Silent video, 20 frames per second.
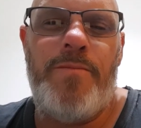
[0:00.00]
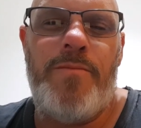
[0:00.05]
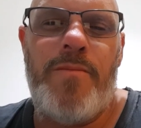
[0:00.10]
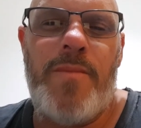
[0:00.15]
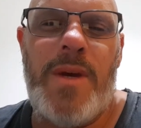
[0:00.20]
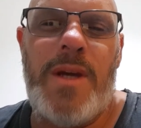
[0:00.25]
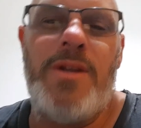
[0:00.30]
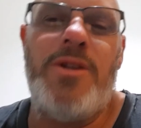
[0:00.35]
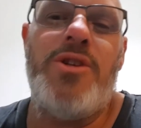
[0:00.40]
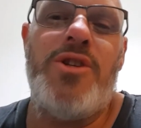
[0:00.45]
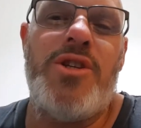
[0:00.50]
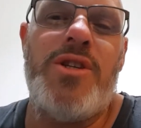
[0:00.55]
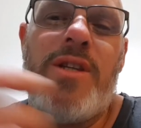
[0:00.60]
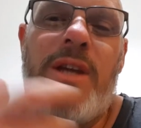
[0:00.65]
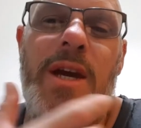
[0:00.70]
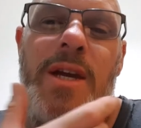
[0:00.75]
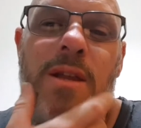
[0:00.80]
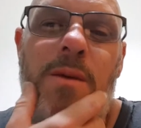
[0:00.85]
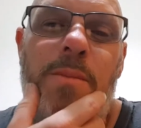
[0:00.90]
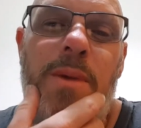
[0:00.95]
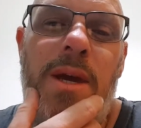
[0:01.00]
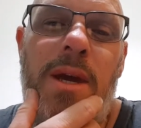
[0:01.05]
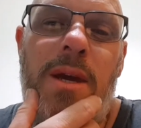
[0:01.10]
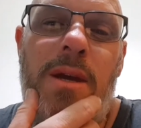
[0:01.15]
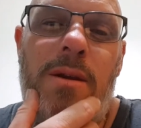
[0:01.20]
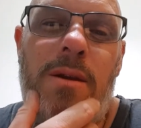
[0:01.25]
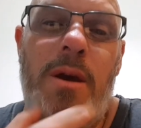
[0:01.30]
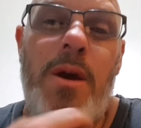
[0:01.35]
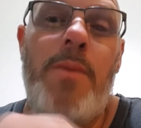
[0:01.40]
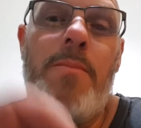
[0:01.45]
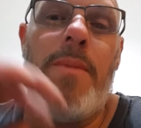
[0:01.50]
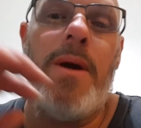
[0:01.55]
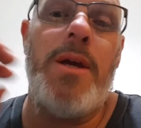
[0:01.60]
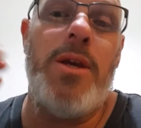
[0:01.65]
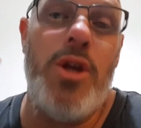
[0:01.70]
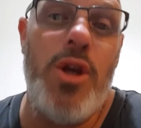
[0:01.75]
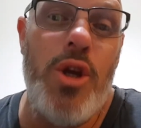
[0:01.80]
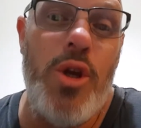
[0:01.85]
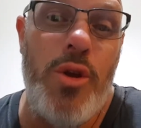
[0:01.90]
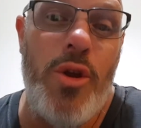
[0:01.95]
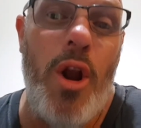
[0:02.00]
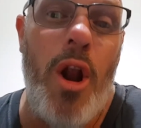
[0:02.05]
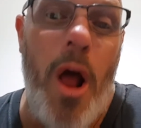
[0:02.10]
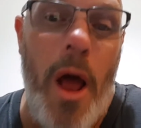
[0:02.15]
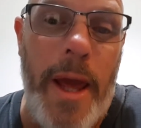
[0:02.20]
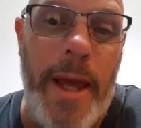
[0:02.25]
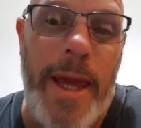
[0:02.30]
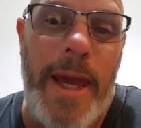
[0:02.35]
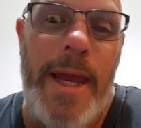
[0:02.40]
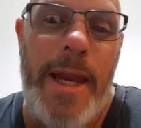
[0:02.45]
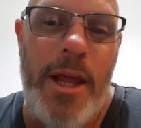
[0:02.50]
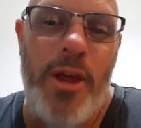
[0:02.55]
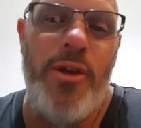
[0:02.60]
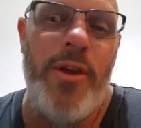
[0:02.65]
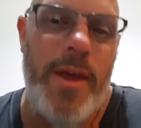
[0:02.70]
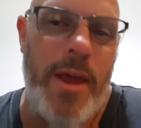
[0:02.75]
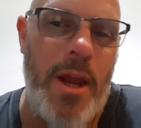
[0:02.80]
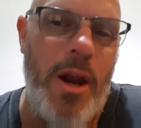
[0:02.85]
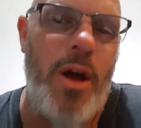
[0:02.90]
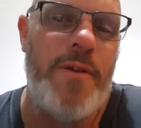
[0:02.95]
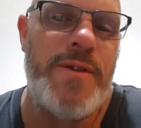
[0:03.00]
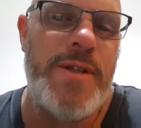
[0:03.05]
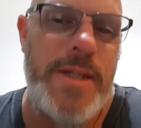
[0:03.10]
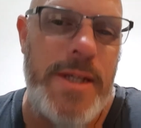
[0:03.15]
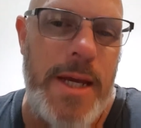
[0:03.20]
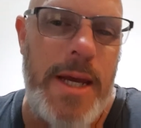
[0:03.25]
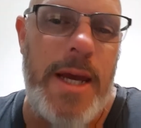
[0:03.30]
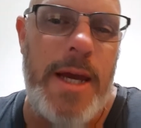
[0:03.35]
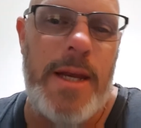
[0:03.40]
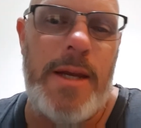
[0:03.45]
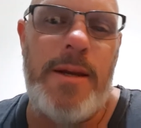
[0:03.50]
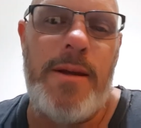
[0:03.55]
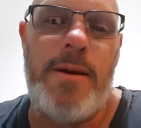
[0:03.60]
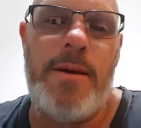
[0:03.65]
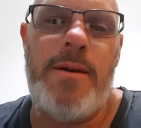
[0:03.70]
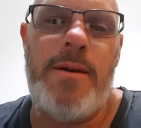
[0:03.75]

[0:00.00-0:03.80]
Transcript: and you just hate the beard, but you like anything that I've said.